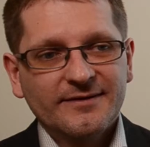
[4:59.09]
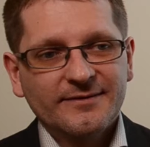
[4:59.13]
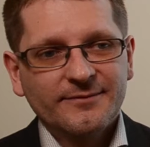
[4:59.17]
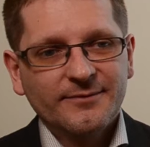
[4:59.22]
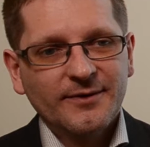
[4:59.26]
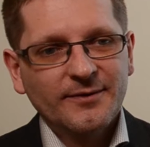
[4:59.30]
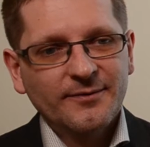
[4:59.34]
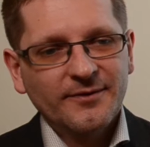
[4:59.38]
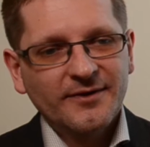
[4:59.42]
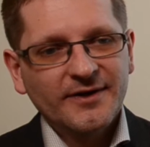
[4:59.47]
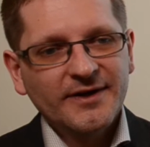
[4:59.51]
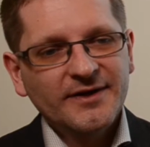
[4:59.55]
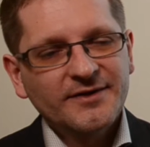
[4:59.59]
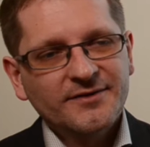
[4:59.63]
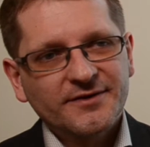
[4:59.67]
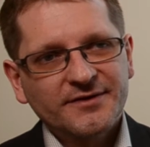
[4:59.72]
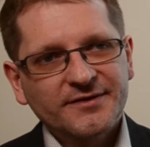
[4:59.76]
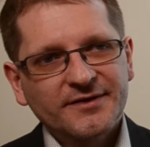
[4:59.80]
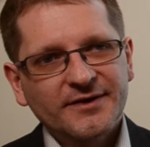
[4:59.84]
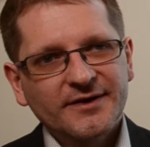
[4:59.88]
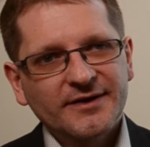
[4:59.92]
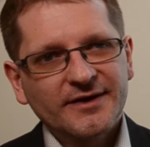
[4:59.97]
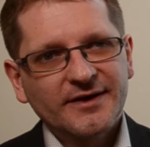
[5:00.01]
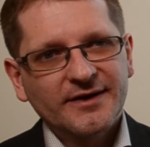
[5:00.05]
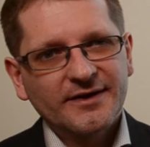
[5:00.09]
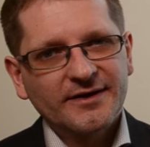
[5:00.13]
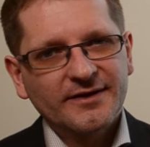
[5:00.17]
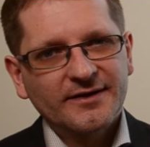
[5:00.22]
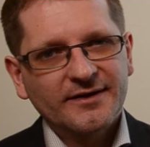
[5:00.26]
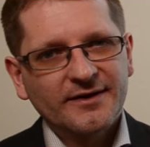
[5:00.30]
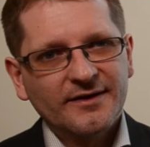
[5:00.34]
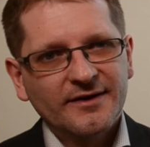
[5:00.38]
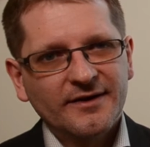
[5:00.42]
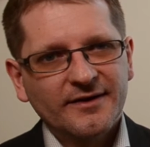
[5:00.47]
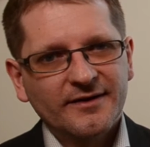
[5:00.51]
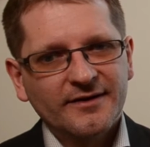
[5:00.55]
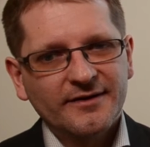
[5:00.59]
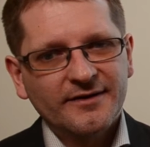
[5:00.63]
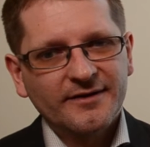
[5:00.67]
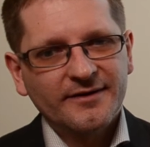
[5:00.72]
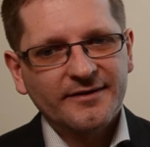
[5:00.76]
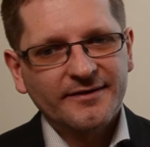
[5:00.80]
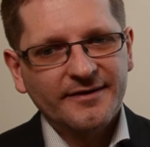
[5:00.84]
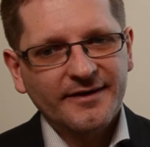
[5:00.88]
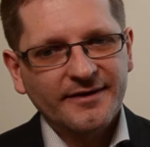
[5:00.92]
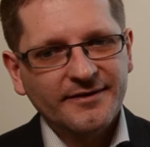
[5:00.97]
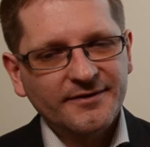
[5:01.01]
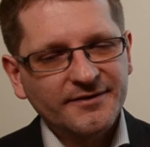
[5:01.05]
We were interested in
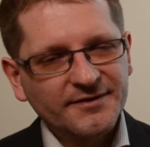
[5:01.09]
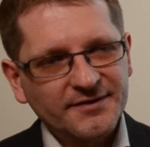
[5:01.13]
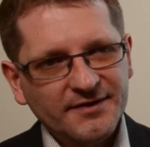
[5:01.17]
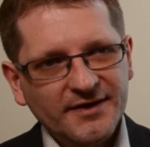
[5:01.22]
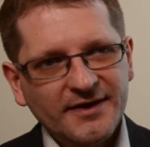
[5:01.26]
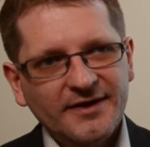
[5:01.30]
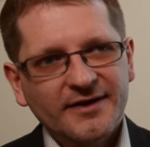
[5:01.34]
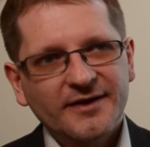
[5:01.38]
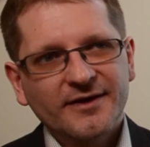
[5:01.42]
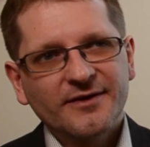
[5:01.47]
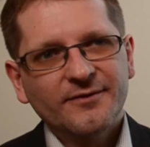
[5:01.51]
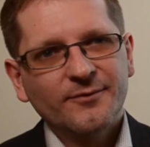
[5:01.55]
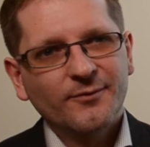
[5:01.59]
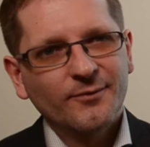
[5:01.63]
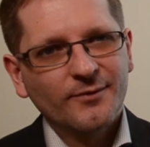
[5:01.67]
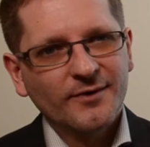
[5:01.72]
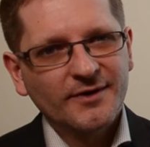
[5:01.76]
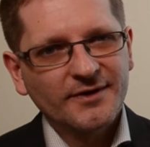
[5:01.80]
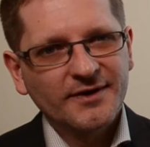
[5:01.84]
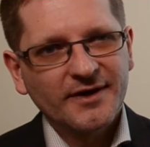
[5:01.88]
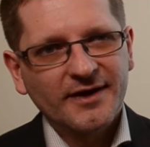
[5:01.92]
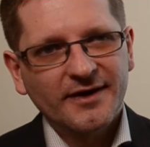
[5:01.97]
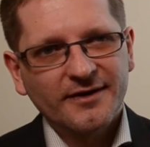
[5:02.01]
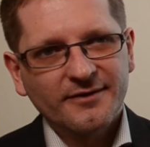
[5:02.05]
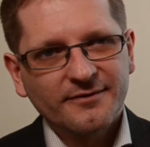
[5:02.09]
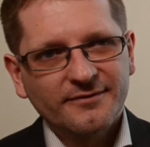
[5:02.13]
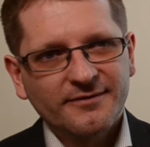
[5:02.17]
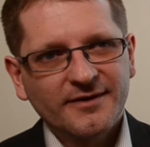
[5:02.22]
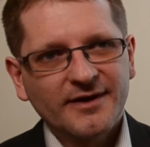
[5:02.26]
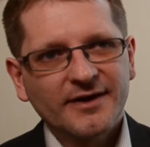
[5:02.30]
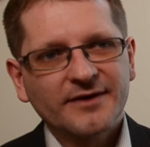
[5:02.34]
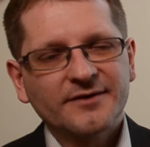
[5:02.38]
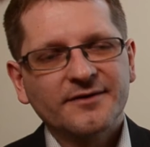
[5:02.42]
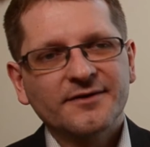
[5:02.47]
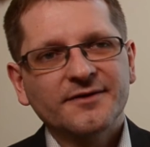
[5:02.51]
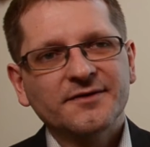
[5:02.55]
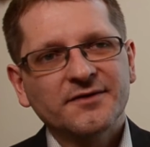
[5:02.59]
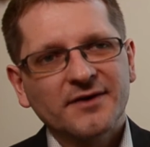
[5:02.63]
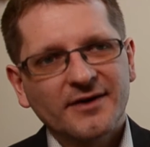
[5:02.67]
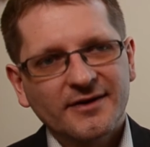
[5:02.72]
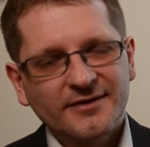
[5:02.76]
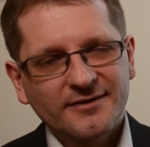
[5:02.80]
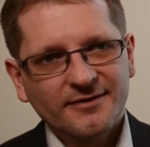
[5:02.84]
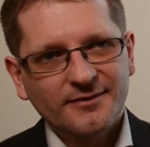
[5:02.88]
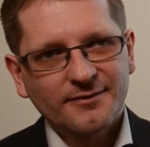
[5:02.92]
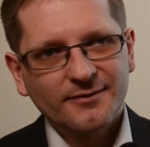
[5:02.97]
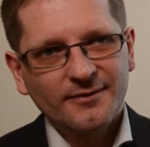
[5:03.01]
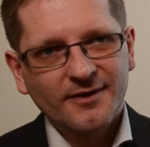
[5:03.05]
understanding what kind of factors
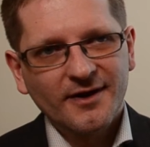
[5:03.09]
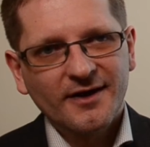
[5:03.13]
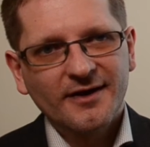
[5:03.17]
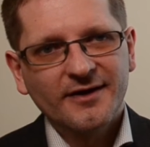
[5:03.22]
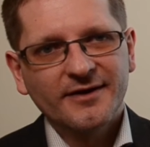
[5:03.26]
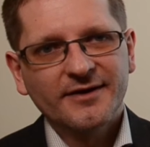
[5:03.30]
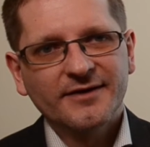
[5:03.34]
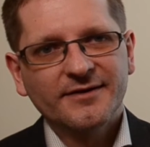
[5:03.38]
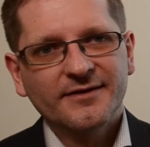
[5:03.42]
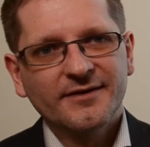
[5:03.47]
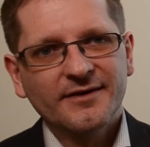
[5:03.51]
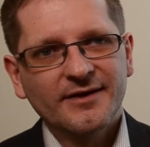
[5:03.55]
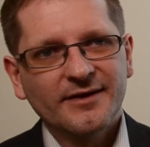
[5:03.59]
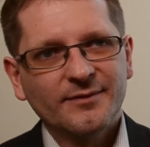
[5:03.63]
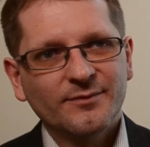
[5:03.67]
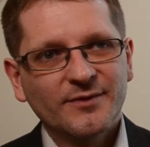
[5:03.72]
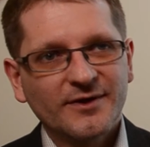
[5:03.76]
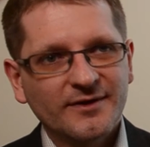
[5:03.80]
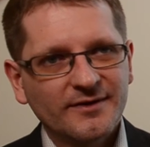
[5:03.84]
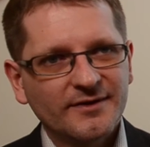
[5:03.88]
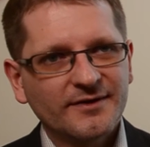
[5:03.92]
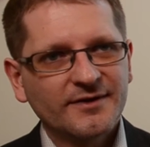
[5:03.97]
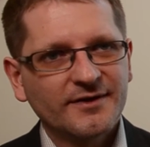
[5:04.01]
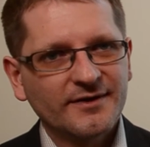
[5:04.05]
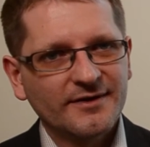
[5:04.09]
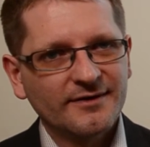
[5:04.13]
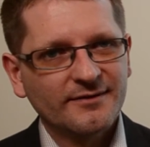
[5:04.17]
underlie the ability